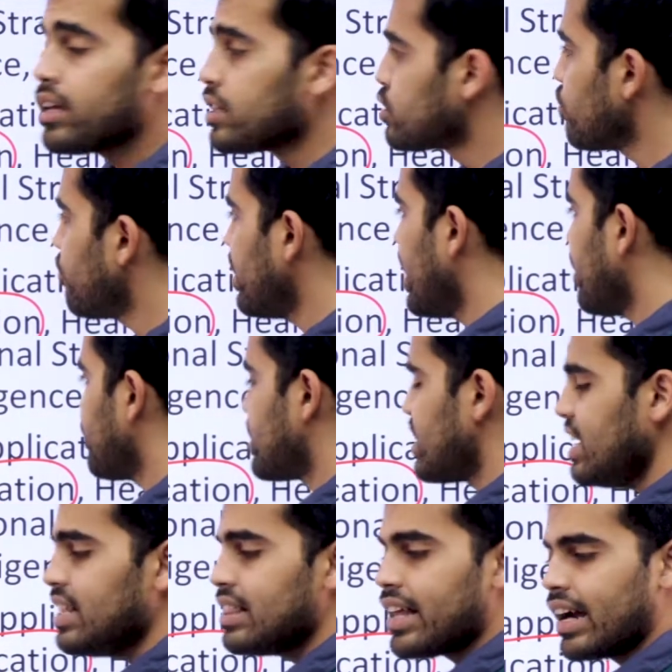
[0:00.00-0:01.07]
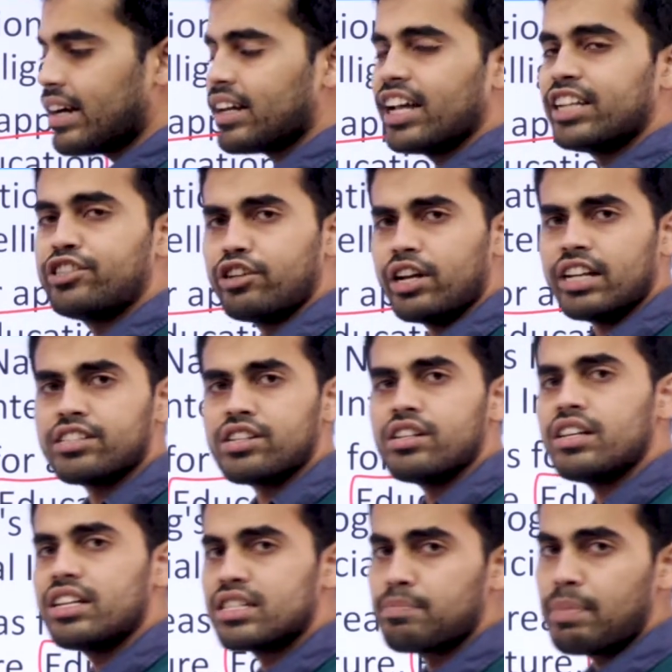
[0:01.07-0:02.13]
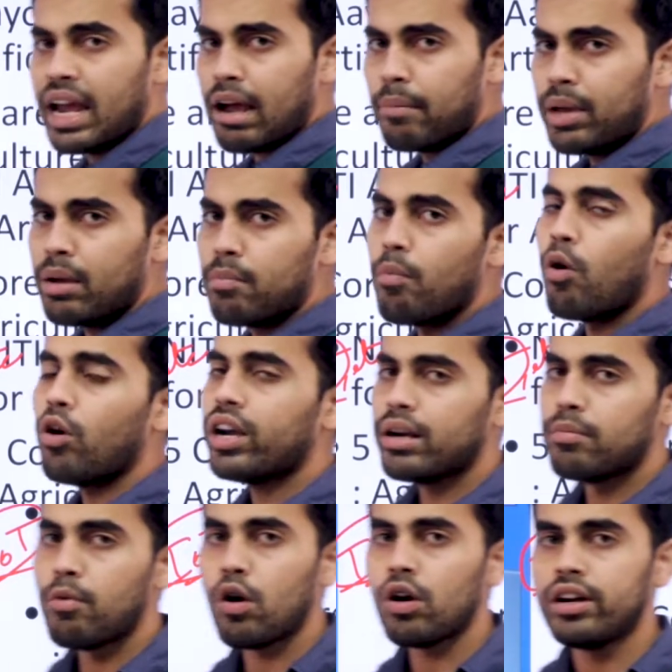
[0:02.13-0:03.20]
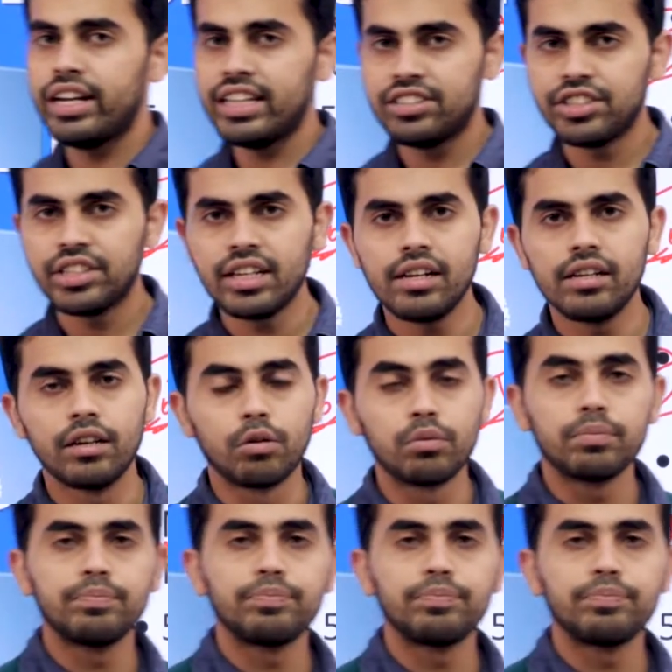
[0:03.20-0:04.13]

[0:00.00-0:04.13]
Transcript: So we have seen that education is becoming more and more digital now.